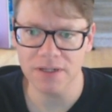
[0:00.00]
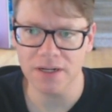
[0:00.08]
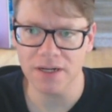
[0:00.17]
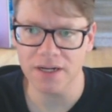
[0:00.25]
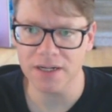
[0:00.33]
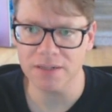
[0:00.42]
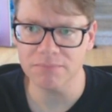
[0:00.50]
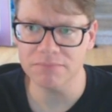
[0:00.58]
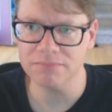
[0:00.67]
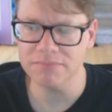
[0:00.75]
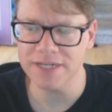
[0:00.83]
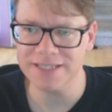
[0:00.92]

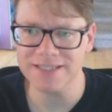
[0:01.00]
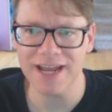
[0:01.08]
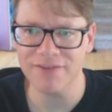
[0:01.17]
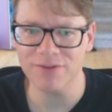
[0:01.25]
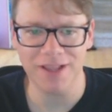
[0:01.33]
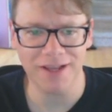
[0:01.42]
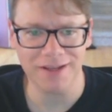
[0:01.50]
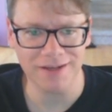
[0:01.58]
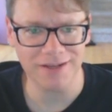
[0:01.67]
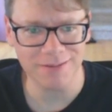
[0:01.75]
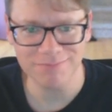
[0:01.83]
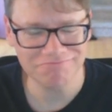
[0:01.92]
um, it's never like a